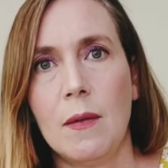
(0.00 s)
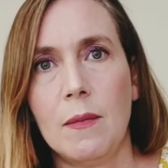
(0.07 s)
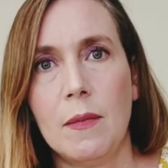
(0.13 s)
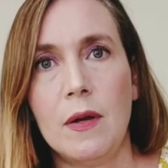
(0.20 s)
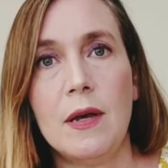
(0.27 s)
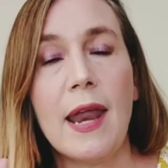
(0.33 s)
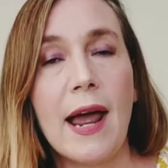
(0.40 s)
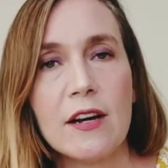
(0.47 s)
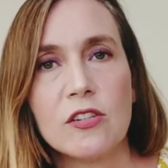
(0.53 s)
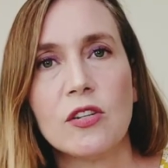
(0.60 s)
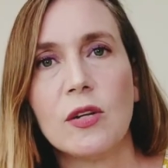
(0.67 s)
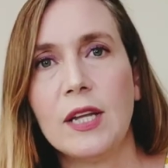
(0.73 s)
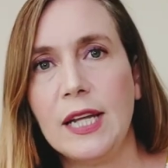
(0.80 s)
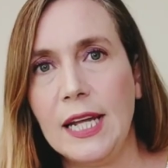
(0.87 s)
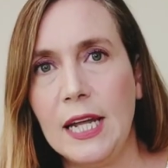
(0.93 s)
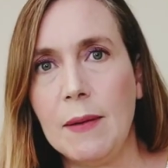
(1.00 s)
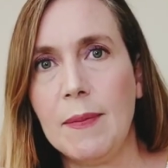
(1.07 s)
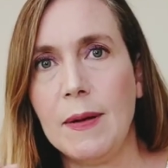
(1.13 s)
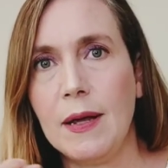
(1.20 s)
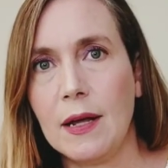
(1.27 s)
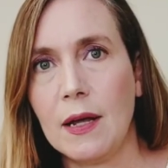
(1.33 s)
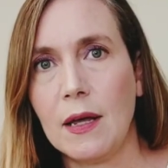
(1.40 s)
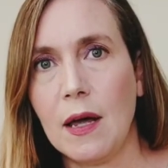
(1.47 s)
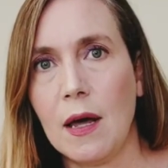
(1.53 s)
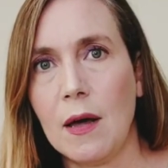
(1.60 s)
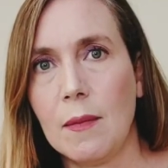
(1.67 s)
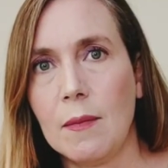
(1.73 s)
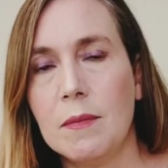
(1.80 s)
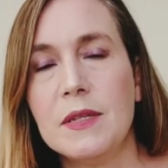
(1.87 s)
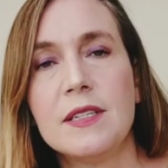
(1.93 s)
naturally keeping
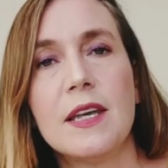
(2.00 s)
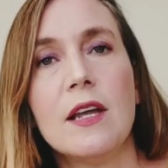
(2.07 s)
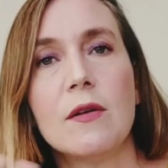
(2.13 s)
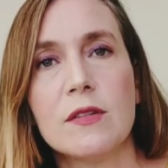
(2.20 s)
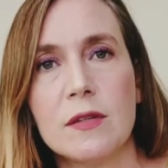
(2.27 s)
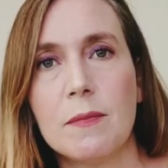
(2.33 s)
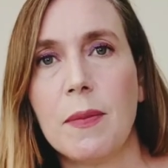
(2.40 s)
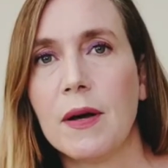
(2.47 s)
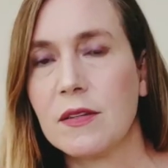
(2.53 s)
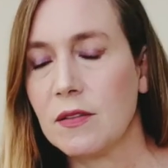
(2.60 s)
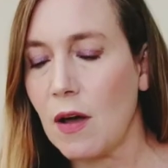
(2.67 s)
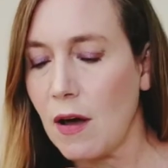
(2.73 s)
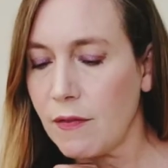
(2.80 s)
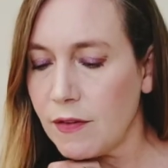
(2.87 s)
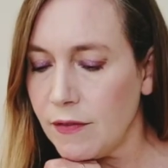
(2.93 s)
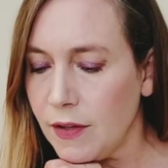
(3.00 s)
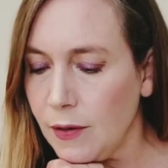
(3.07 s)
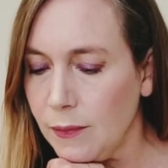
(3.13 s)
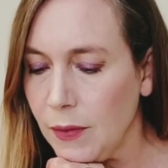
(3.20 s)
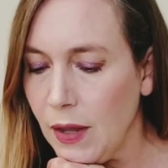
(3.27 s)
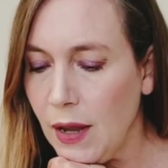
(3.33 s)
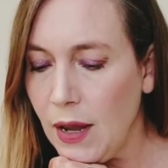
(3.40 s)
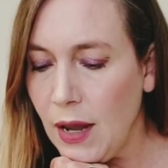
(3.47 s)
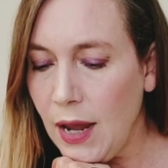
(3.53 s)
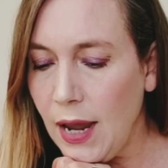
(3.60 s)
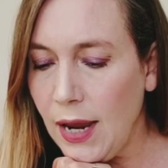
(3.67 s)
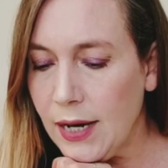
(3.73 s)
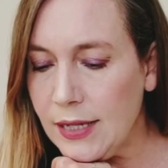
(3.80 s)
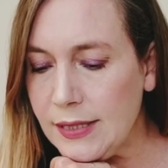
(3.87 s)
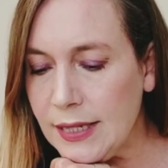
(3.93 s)
mosquitoes and bugs off of you.
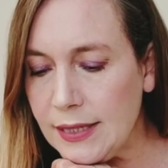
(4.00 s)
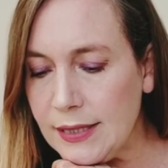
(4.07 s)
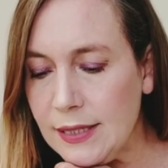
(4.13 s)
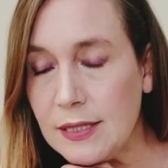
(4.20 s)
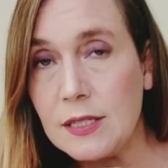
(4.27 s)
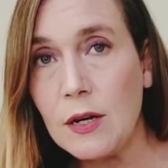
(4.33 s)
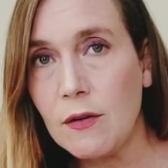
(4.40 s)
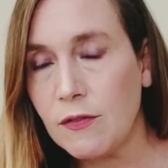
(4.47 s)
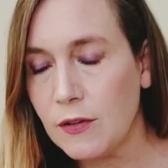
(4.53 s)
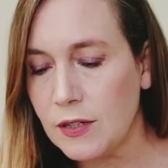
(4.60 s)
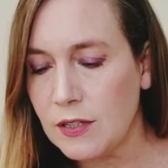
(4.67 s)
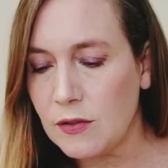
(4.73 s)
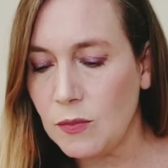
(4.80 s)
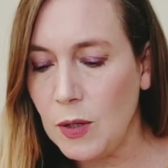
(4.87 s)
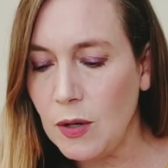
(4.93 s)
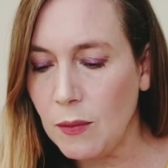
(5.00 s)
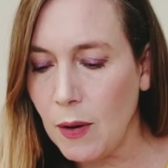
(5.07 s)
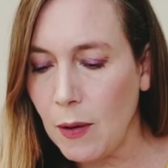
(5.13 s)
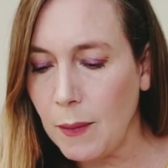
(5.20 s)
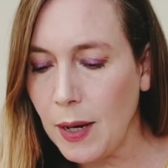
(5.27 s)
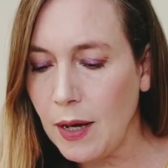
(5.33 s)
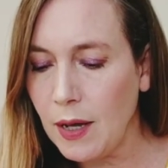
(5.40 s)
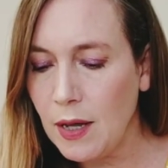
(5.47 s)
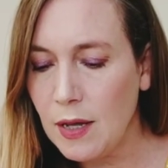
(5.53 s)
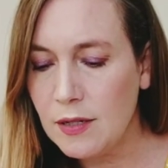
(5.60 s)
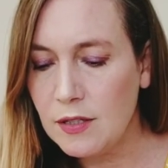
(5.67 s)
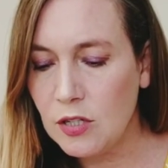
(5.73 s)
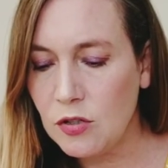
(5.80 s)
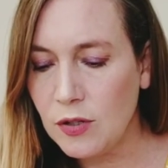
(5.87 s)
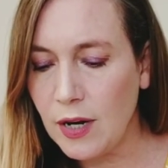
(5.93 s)
And it says it's known for its sweet aroma.
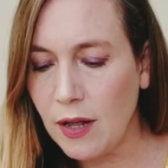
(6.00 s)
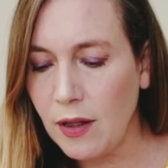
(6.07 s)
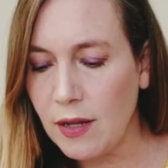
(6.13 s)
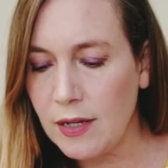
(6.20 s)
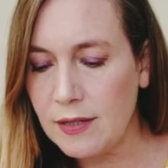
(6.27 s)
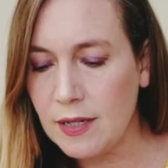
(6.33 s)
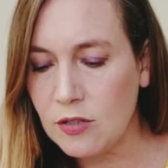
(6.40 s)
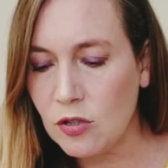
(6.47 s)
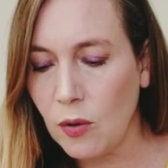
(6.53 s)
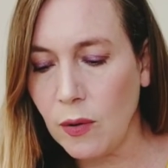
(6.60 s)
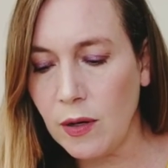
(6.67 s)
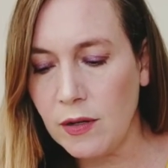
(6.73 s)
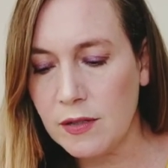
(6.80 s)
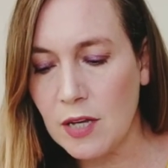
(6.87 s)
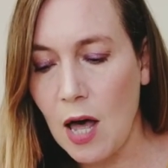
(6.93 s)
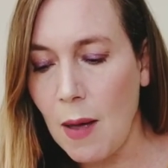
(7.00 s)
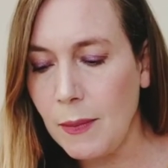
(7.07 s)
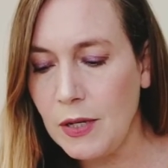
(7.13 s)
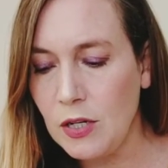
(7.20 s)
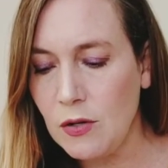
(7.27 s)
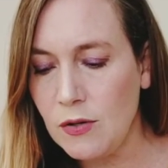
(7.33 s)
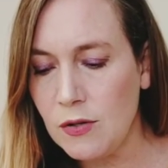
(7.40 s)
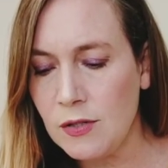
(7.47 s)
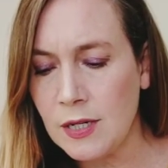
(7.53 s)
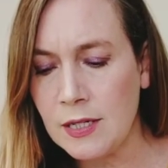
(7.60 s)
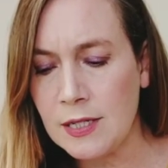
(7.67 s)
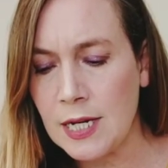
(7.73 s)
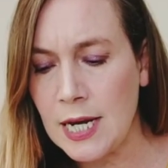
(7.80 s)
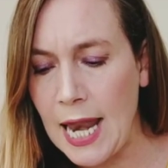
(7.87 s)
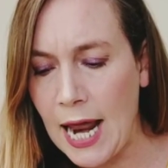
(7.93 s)
Citronella essential oil is commonly used as
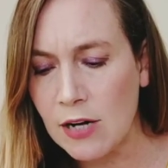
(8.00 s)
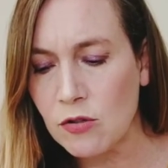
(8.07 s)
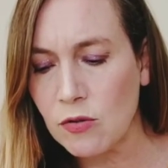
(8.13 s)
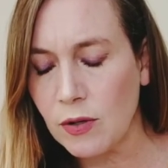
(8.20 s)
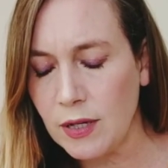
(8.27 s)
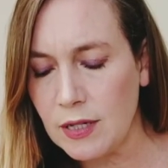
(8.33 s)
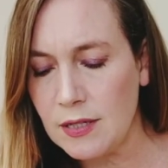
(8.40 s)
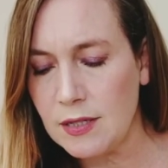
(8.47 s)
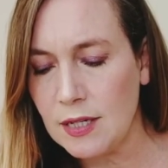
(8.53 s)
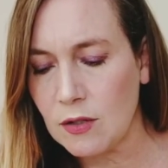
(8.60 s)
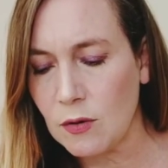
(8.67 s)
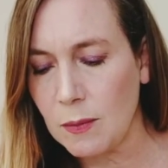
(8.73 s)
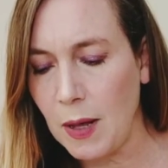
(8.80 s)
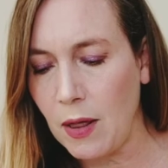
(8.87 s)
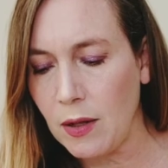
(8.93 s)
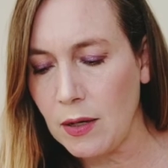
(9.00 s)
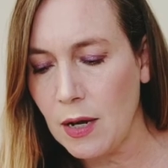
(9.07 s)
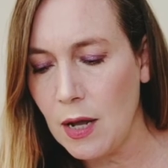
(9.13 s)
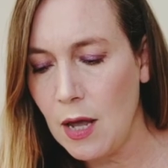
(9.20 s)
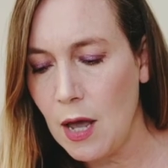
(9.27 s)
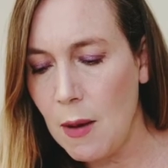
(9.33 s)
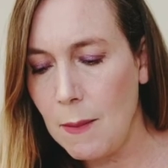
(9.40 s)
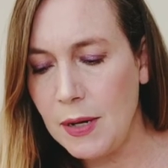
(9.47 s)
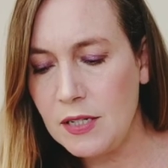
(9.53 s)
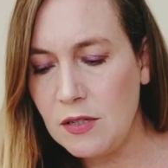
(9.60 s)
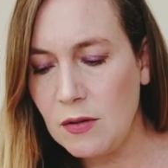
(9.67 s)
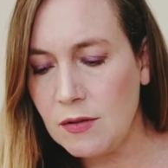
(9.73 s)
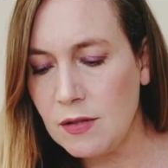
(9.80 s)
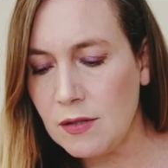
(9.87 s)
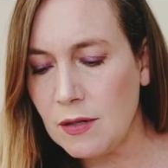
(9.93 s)
a natural insect repellent, but its
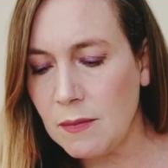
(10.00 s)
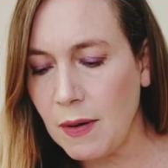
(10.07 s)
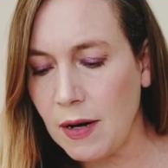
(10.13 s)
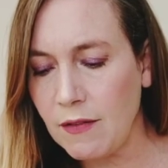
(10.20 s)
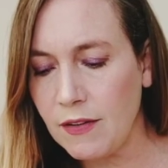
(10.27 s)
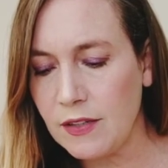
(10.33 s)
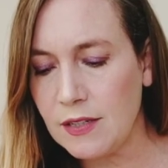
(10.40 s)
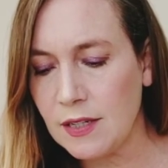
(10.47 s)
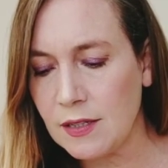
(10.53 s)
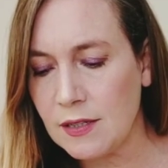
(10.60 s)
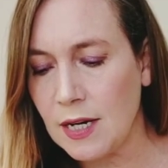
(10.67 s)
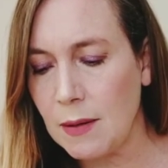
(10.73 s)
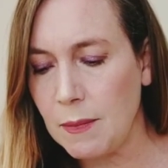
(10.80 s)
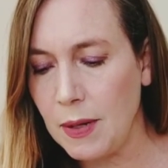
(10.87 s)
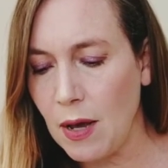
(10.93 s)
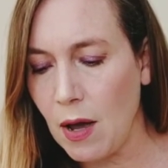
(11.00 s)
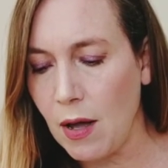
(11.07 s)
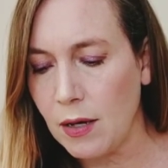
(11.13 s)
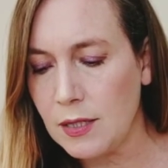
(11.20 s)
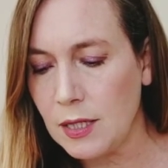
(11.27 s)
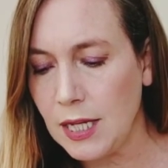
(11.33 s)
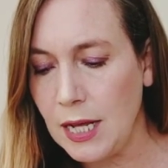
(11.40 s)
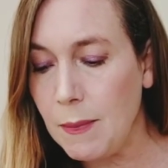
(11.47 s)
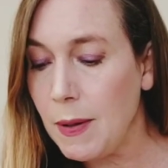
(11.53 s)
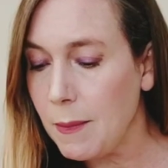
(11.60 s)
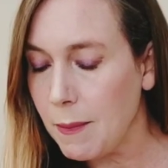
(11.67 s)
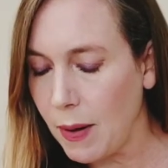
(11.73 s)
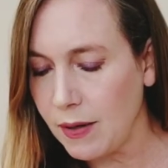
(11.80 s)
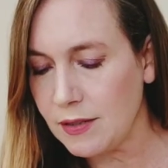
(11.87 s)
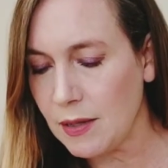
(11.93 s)
uses and benefits extend beyond keeping
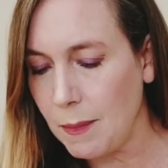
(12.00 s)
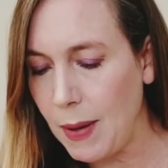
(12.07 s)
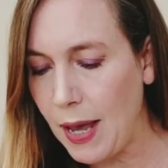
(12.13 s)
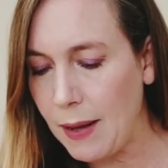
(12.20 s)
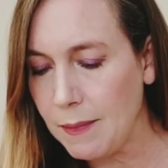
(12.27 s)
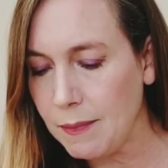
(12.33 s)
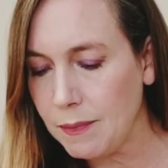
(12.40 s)
bugs at bay.